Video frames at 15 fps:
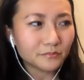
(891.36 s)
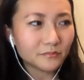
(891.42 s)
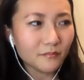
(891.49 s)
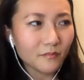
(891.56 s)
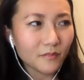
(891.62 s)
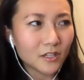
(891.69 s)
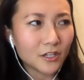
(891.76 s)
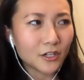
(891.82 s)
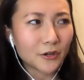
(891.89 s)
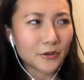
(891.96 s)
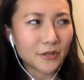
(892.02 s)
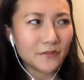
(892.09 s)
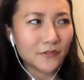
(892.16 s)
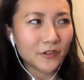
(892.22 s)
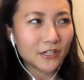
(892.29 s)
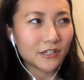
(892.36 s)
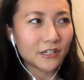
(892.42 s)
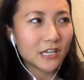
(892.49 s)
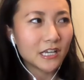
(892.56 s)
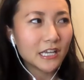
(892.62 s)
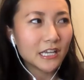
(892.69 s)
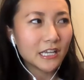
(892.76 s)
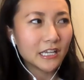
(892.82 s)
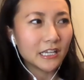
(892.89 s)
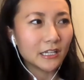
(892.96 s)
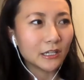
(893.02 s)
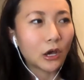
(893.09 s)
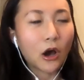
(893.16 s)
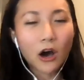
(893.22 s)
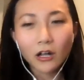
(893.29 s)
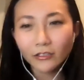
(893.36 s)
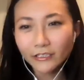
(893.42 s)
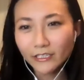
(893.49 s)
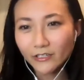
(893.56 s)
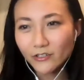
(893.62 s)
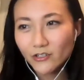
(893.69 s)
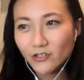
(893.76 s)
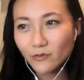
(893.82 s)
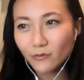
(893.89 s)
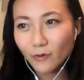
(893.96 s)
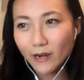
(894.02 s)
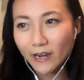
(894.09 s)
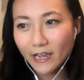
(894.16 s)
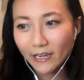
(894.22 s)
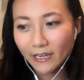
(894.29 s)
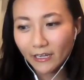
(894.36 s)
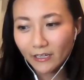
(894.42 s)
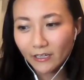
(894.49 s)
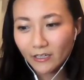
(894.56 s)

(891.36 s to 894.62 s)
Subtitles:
even in college, in